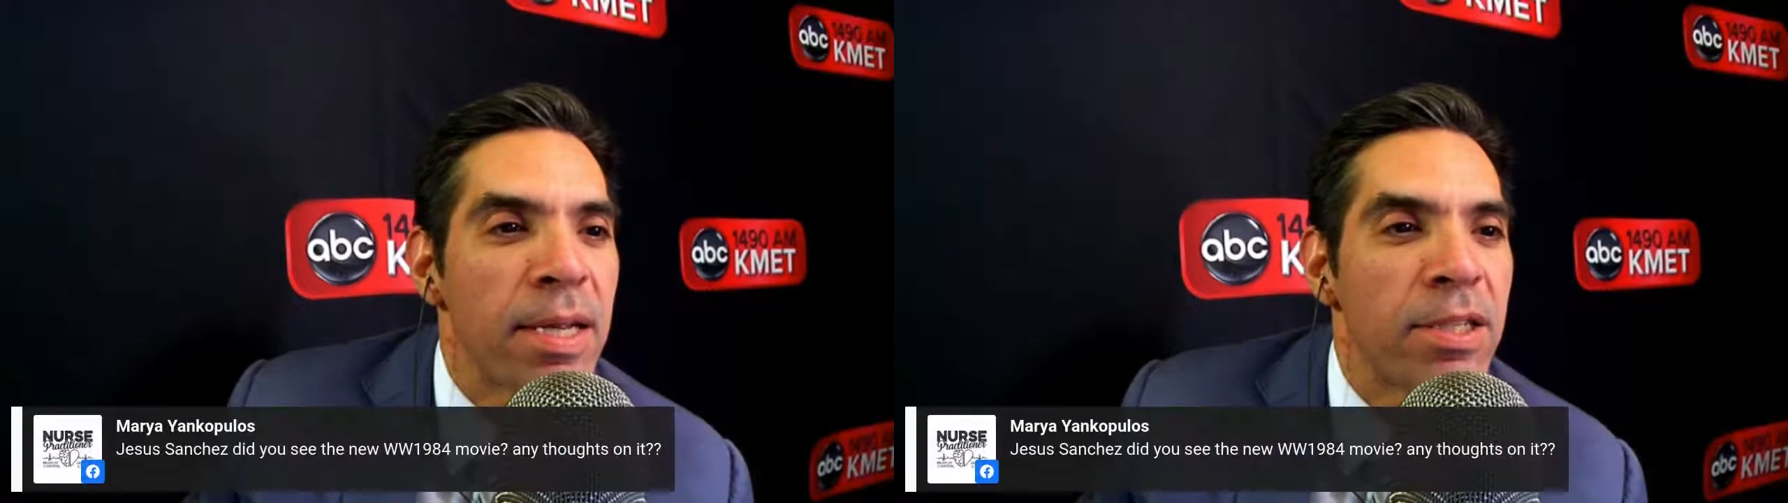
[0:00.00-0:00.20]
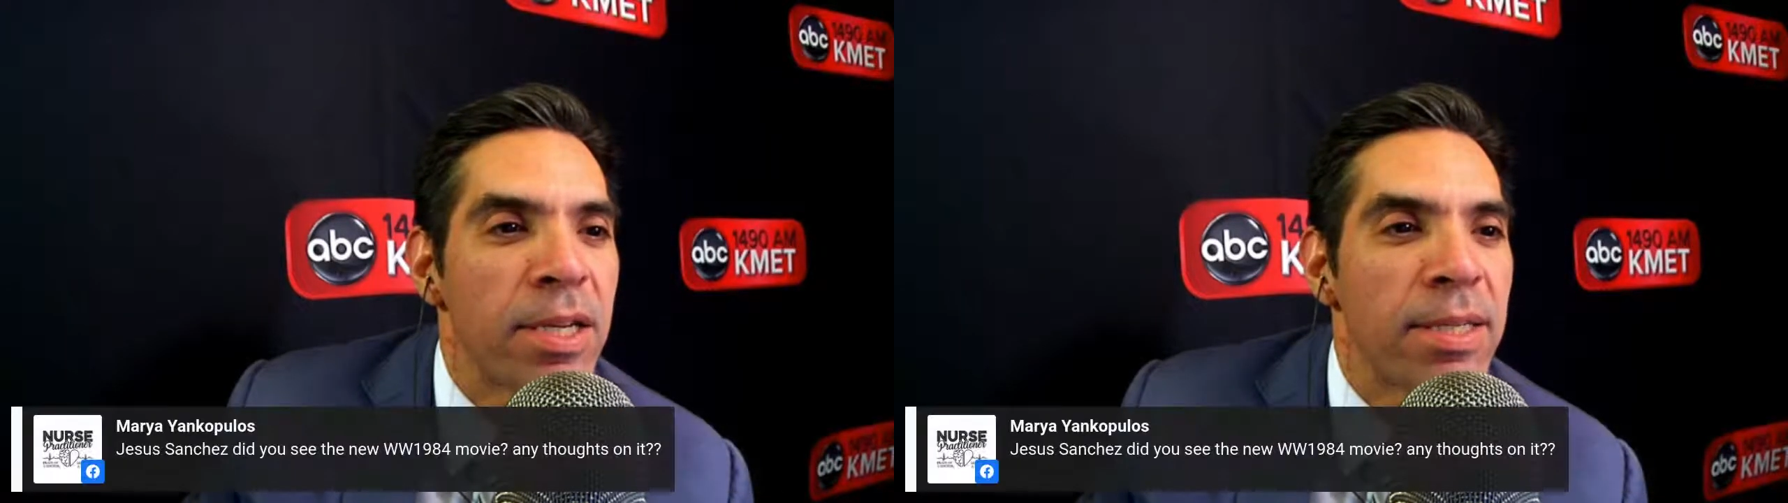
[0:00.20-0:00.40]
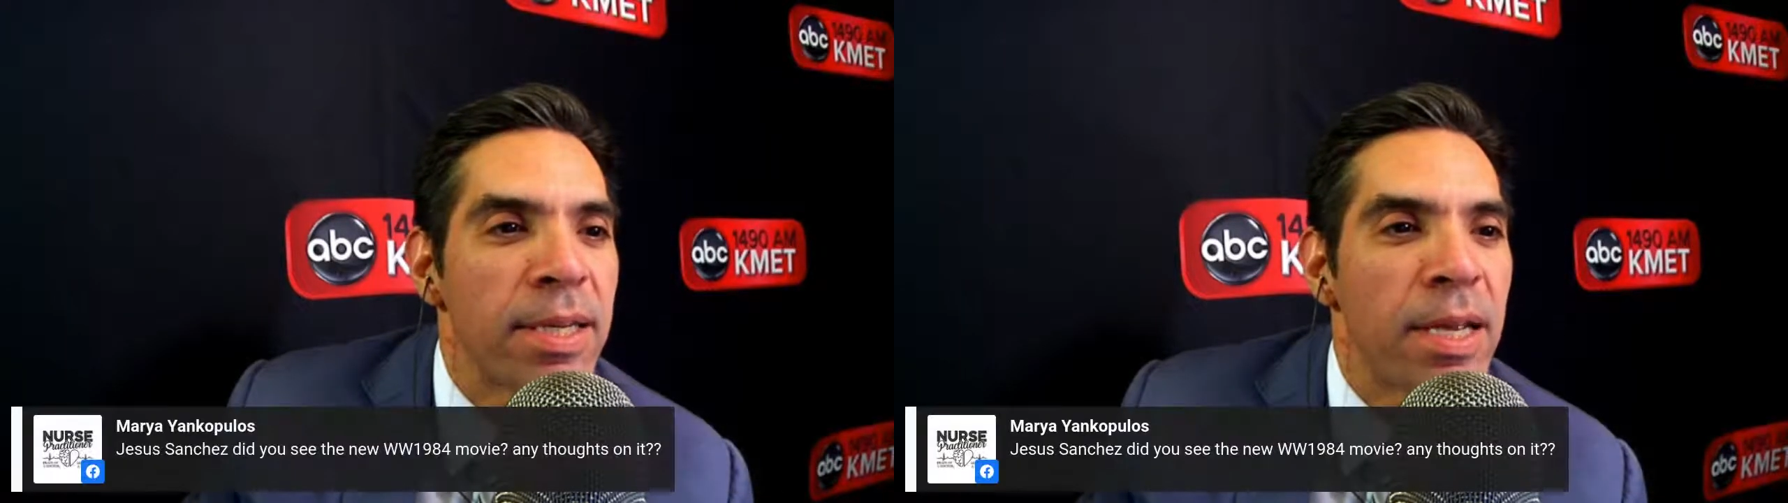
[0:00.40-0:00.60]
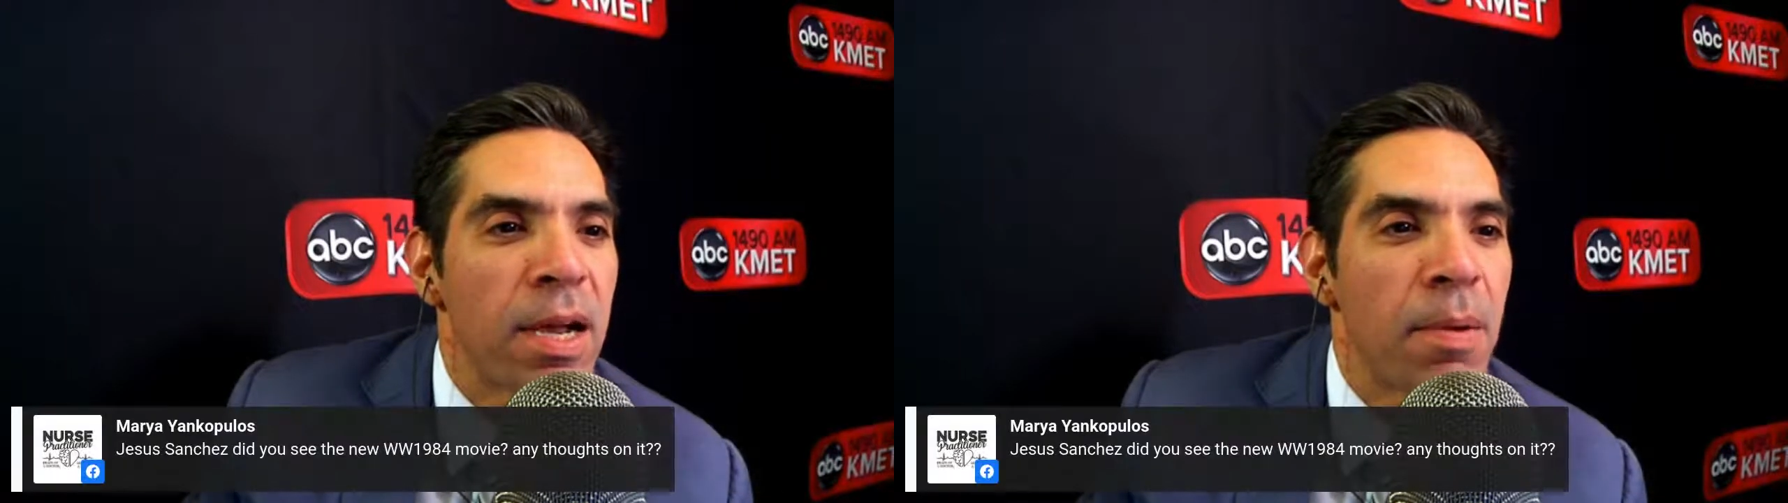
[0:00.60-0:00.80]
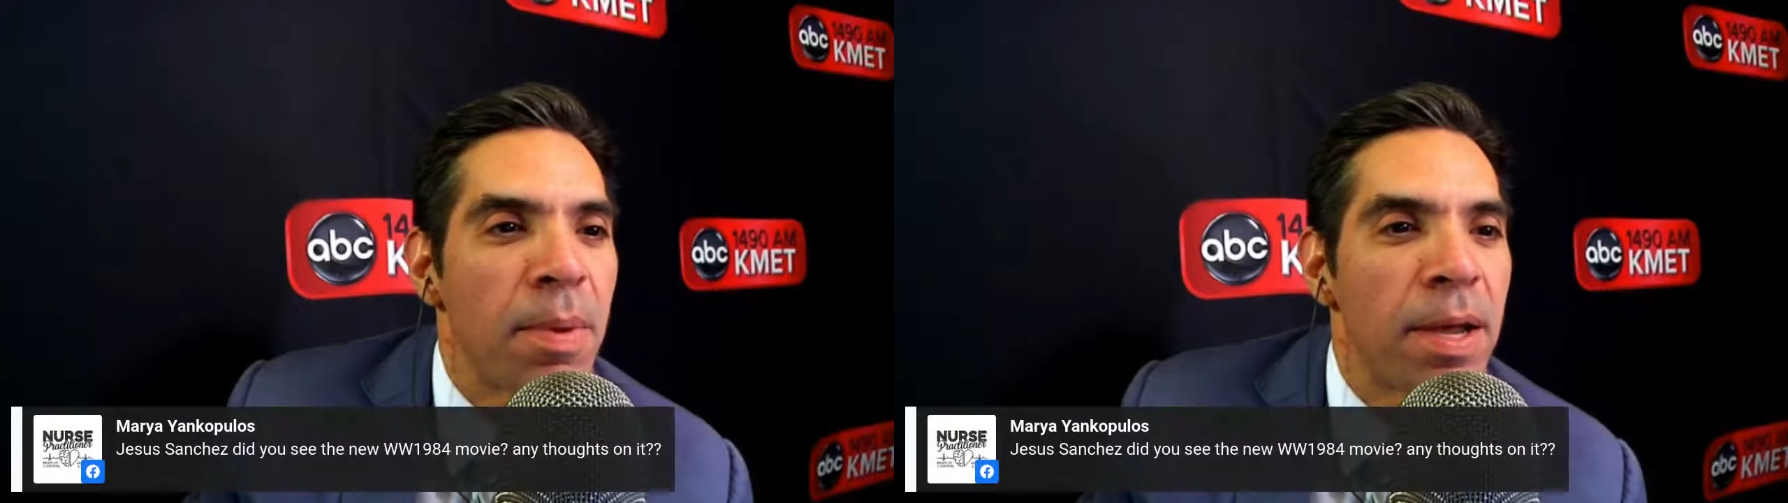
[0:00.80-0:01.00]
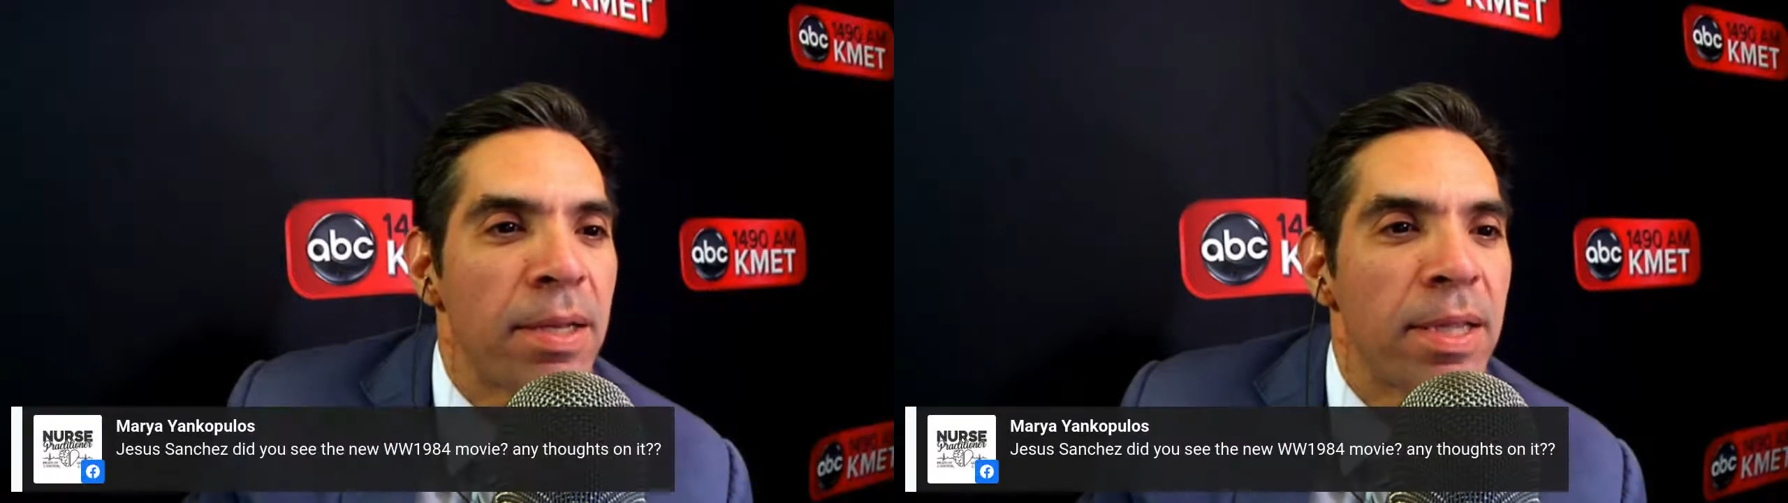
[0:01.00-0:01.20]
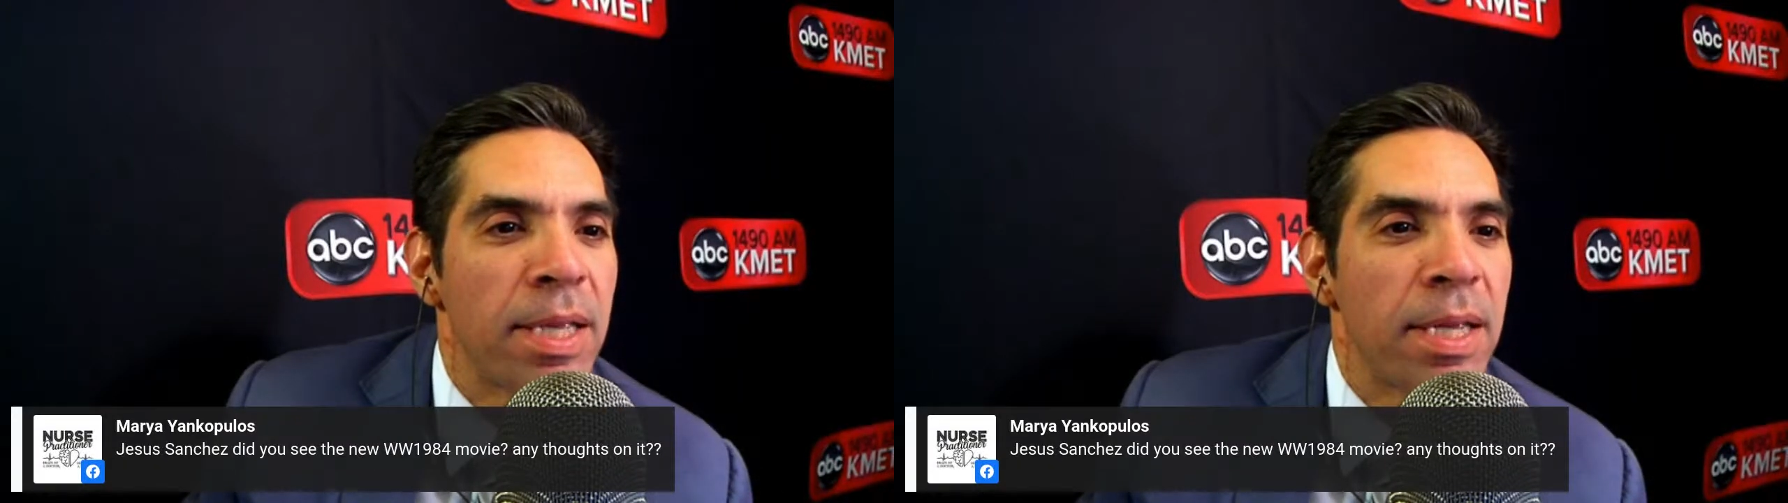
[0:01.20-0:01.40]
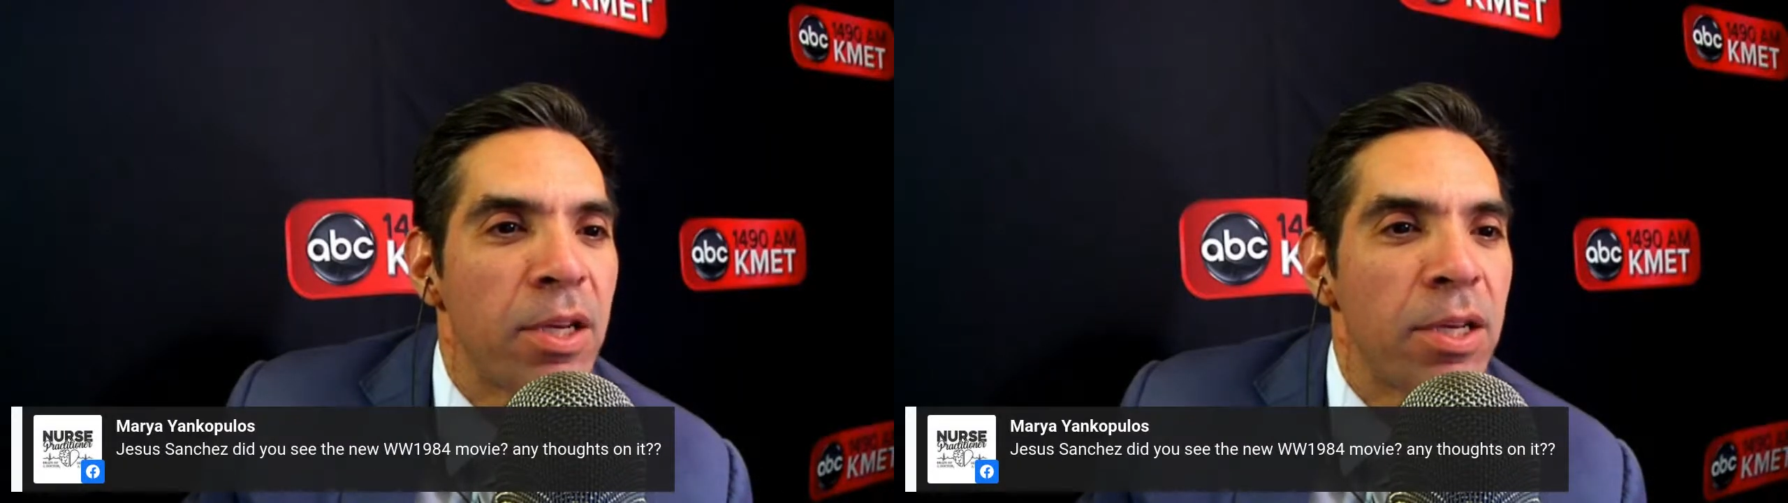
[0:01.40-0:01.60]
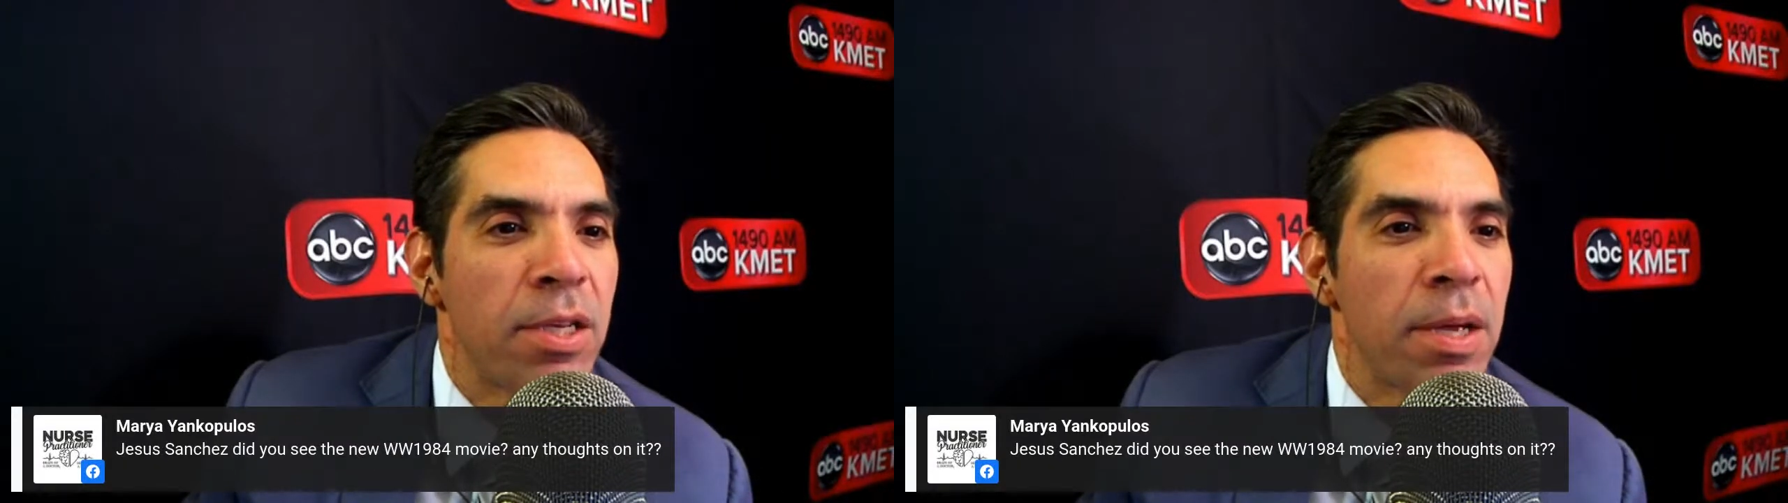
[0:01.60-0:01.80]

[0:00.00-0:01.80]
Jesse about the